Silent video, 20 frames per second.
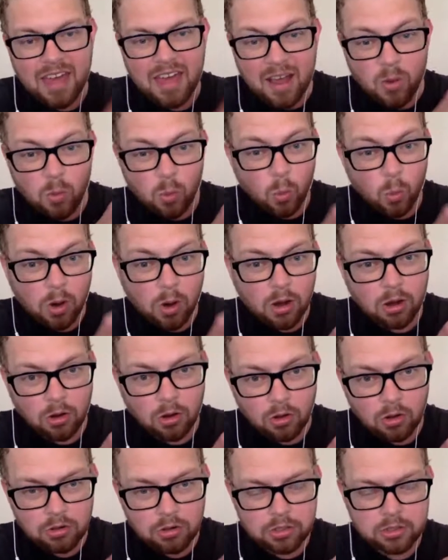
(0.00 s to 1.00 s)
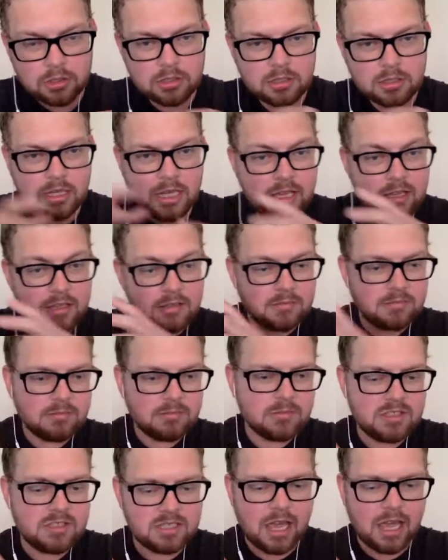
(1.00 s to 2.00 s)
world
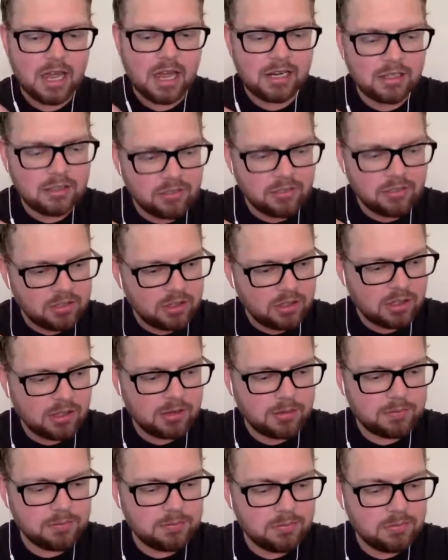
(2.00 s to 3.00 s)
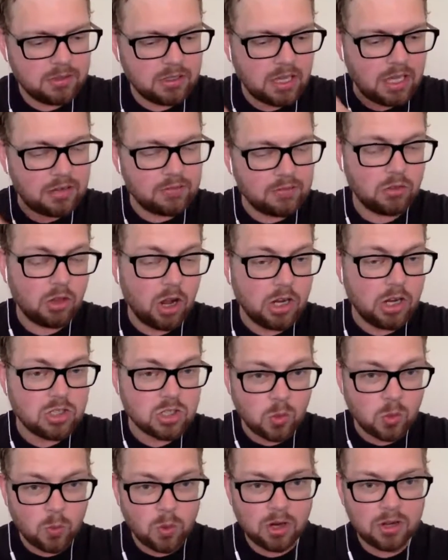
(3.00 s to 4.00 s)
inside the kind of
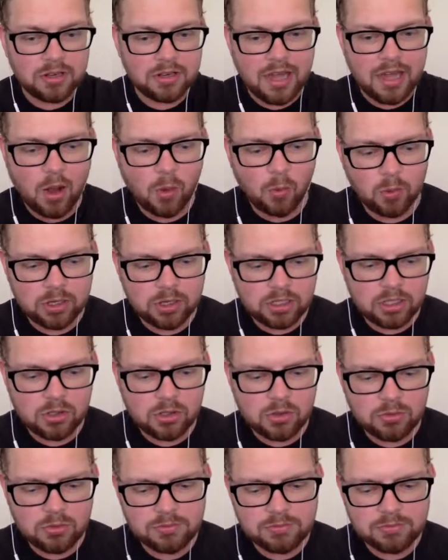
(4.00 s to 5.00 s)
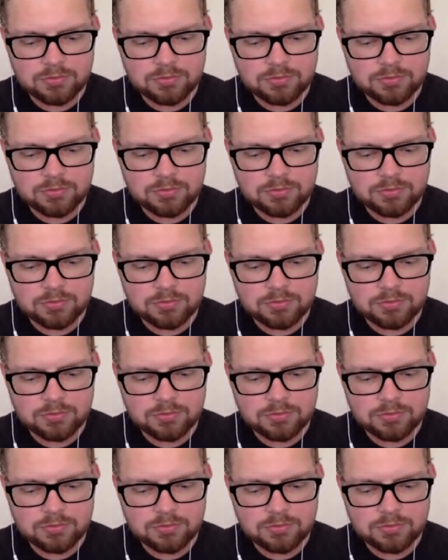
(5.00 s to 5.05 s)
larger world now? What do you